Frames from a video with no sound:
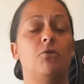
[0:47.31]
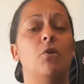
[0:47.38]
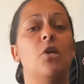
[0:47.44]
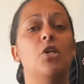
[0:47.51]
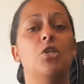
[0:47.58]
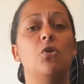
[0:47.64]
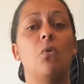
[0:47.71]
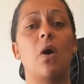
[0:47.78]

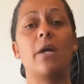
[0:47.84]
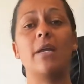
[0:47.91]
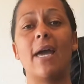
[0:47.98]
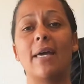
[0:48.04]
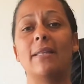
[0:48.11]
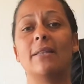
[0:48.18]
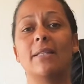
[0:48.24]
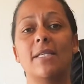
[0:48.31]
You want to at
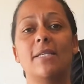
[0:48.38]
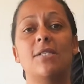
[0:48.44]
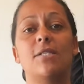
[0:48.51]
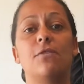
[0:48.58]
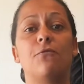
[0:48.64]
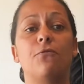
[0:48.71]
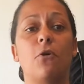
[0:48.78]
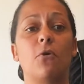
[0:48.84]
least
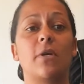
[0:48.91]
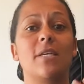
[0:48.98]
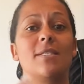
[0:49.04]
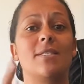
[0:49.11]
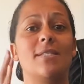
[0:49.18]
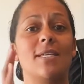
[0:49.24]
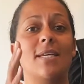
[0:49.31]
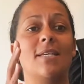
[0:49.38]
focus
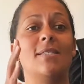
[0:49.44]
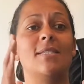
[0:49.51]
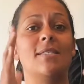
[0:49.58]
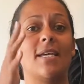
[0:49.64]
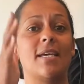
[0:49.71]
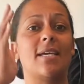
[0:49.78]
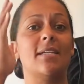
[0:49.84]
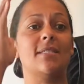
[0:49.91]
10
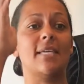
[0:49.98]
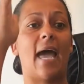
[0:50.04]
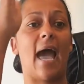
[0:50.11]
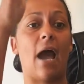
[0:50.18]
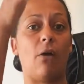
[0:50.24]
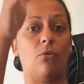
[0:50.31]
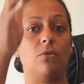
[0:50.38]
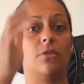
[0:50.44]
seconds
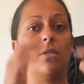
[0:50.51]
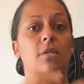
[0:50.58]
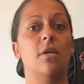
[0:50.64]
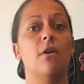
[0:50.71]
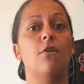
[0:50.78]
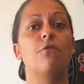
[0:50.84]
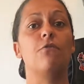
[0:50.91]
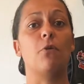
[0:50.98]
out
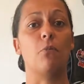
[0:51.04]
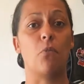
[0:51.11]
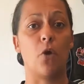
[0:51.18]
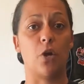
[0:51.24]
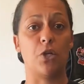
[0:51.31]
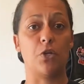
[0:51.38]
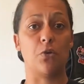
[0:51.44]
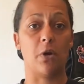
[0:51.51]
from where
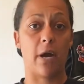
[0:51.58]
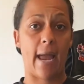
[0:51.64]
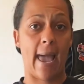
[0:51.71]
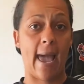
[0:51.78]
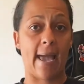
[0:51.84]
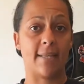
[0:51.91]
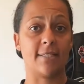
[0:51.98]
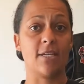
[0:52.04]
you're at.